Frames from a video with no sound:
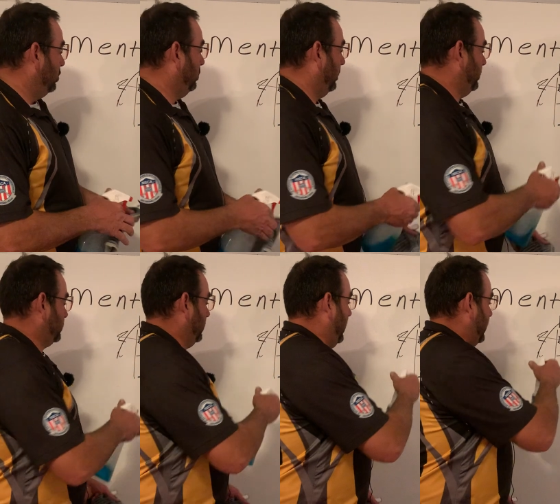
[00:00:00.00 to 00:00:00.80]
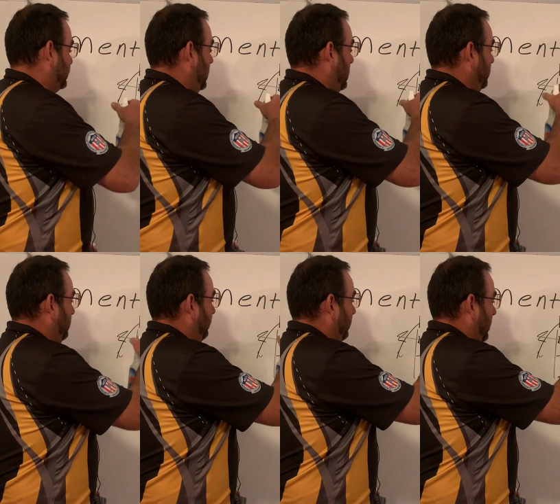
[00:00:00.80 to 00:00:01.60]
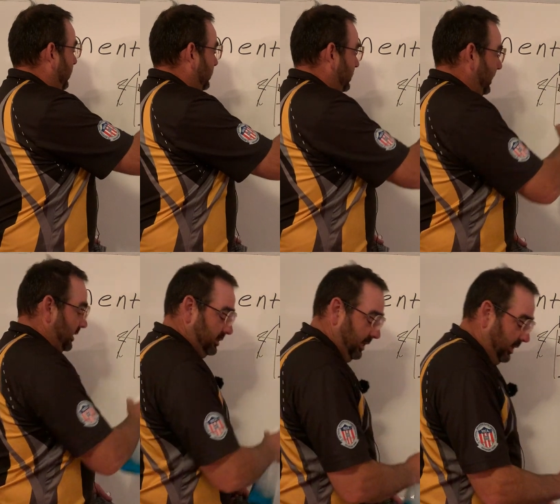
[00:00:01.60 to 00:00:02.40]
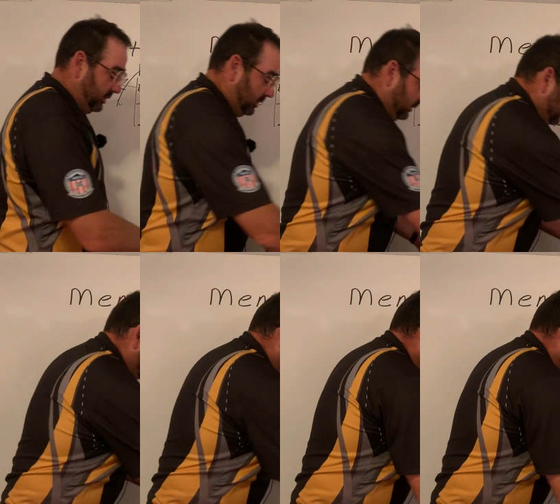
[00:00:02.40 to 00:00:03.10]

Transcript: You want to just relax. You move on to the next station.